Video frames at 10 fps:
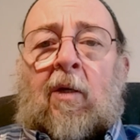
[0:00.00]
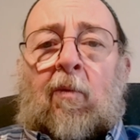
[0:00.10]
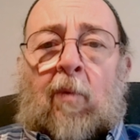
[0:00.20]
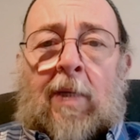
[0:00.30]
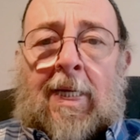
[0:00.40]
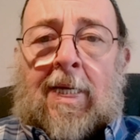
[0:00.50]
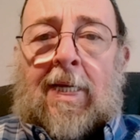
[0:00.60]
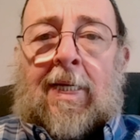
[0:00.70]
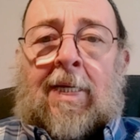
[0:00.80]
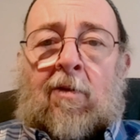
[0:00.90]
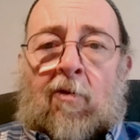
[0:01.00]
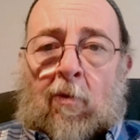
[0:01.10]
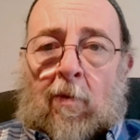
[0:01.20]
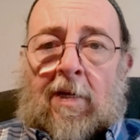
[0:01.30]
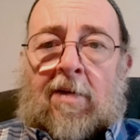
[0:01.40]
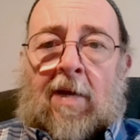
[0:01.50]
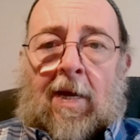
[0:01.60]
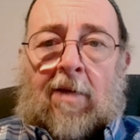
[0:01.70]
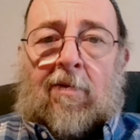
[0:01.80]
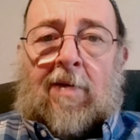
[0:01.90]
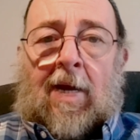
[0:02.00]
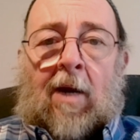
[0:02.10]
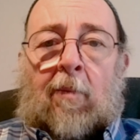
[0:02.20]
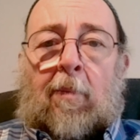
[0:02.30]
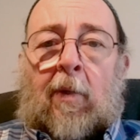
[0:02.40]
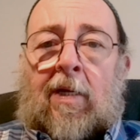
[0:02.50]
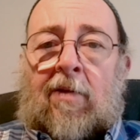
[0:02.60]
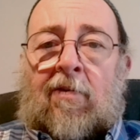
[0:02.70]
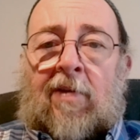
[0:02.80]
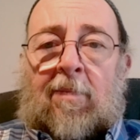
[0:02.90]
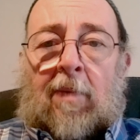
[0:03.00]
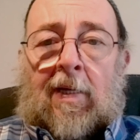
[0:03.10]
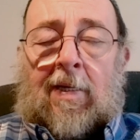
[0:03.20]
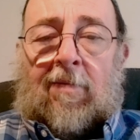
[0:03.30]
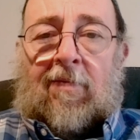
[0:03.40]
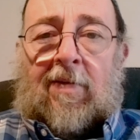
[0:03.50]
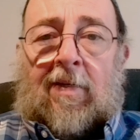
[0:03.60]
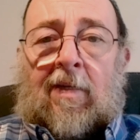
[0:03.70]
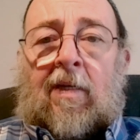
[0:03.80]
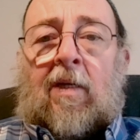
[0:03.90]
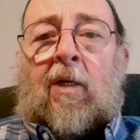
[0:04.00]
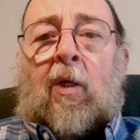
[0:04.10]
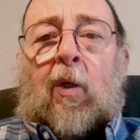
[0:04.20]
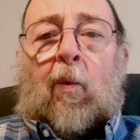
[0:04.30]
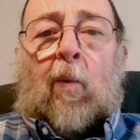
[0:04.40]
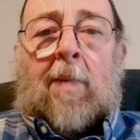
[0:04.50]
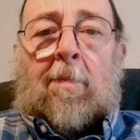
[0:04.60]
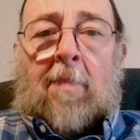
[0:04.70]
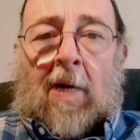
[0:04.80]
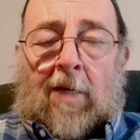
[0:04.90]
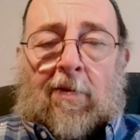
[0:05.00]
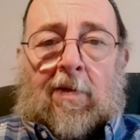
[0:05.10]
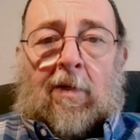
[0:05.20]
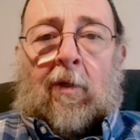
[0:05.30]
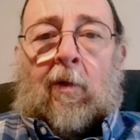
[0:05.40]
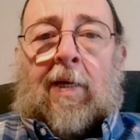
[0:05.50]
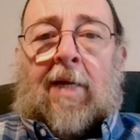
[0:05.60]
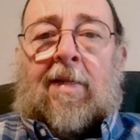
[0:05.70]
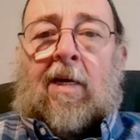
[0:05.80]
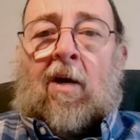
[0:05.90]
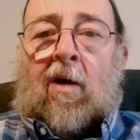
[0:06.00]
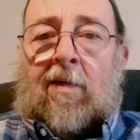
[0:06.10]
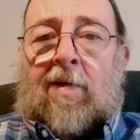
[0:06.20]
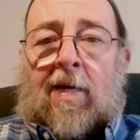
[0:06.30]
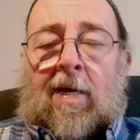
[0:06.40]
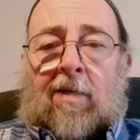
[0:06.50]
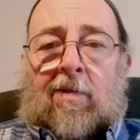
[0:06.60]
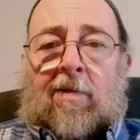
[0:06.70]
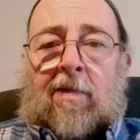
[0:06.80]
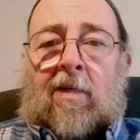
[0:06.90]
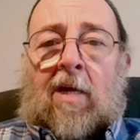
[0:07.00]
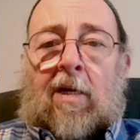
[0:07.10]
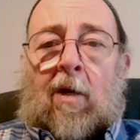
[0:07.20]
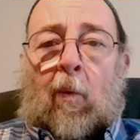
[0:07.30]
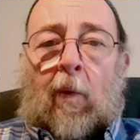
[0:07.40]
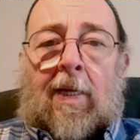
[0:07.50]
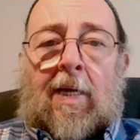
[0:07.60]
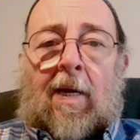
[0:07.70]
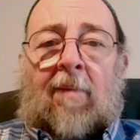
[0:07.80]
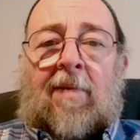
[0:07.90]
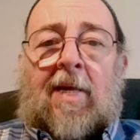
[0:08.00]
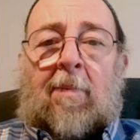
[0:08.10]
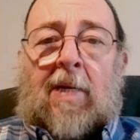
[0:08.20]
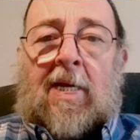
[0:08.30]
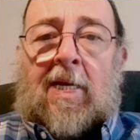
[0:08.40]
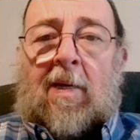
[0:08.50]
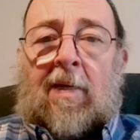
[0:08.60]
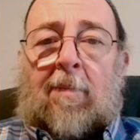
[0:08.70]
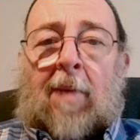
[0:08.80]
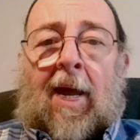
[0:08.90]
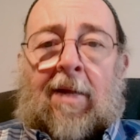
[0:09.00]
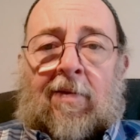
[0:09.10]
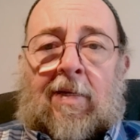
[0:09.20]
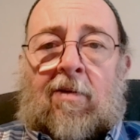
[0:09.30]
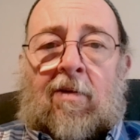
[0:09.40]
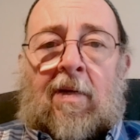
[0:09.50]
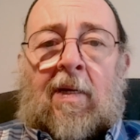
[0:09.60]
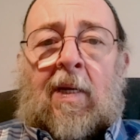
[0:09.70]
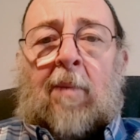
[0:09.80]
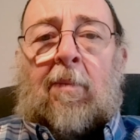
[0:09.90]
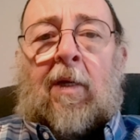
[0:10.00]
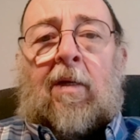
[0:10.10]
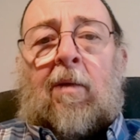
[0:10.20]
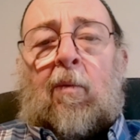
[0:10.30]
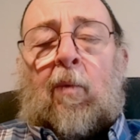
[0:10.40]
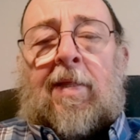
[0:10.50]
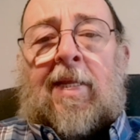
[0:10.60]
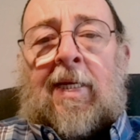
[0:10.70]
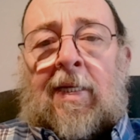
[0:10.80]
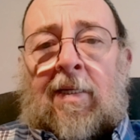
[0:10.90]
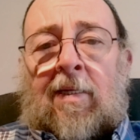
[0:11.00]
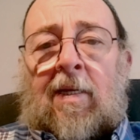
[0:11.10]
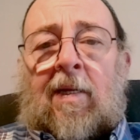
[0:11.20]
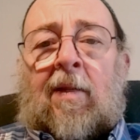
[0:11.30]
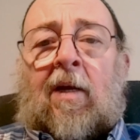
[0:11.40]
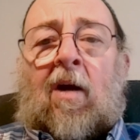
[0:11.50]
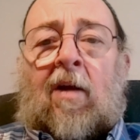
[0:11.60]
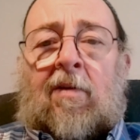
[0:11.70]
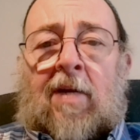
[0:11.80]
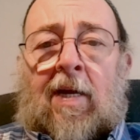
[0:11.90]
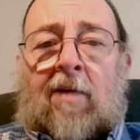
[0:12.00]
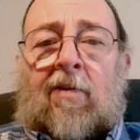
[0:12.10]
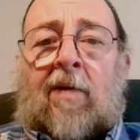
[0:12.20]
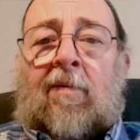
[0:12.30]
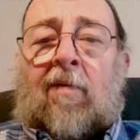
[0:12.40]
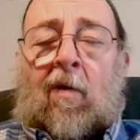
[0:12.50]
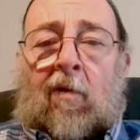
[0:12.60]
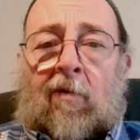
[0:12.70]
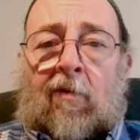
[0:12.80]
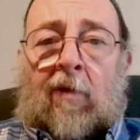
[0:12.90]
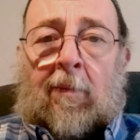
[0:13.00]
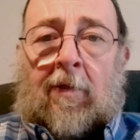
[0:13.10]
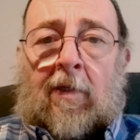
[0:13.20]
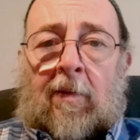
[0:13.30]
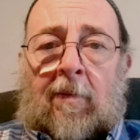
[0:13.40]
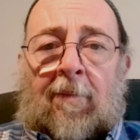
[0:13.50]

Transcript: read into the text our preconceived beliefs. We must look at the context, not only of the immediate passage, but within the context of all Scripture.